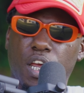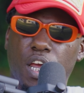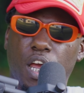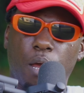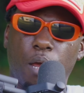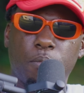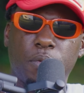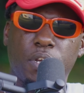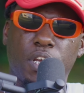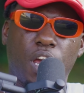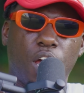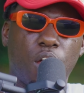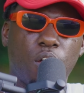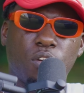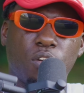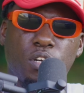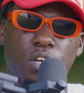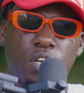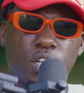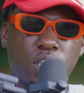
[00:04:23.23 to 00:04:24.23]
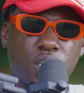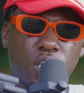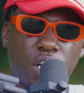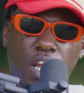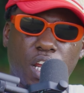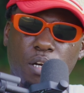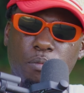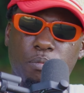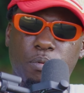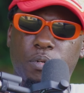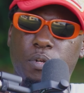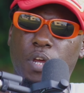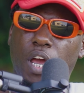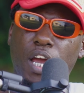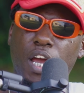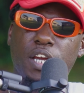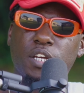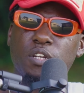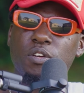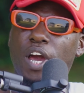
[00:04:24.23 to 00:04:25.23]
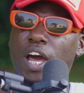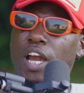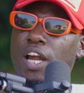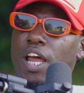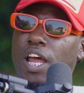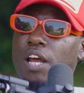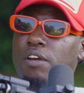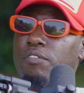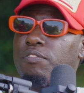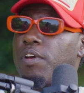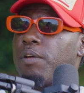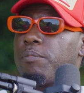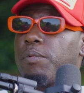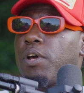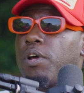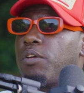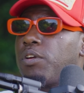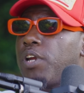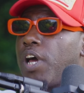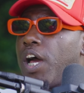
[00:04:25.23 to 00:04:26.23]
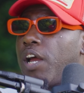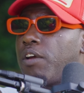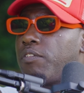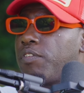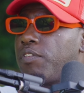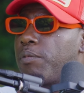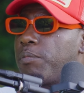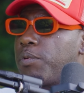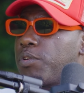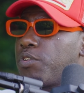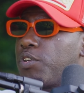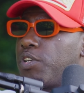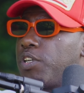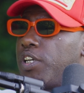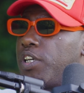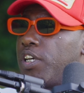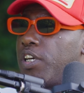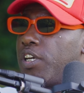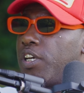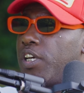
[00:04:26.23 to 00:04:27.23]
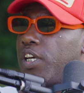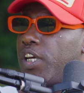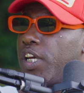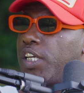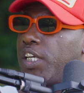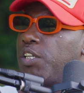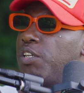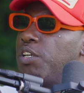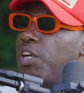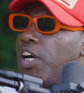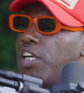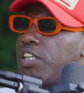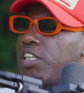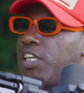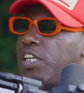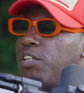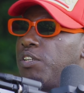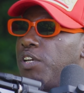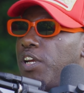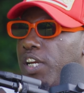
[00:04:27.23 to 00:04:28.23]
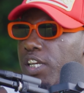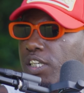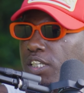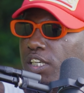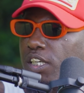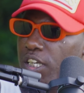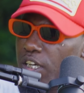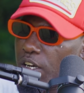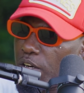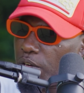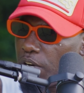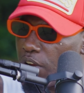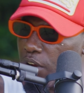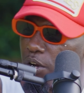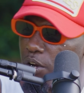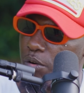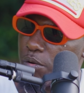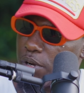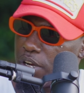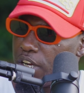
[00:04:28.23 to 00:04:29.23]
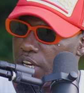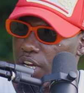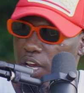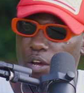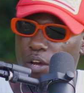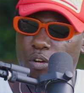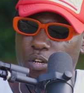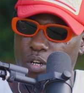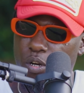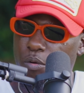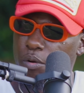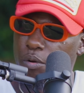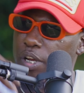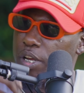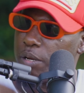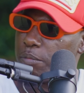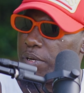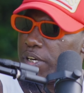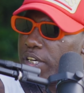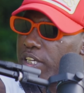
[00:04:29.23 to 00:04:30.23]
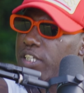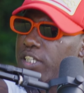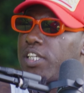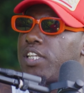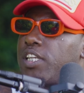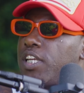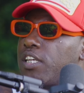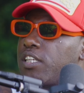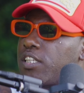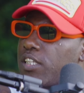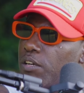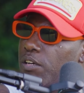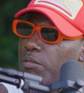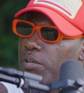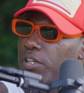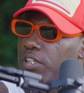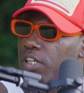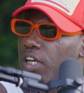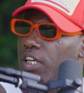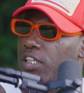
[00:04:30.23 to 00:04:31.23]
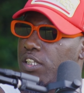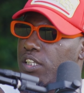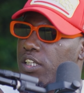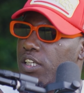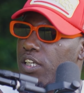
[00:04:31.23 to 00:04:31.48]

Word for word: I mean, I don't know. There's a lot of people. I, you got a lot of family. I don't know how the family tree is. you yeah. know what I'm saying? You know that shit go a long way. I don't know what, but it's in there somewhere type shit.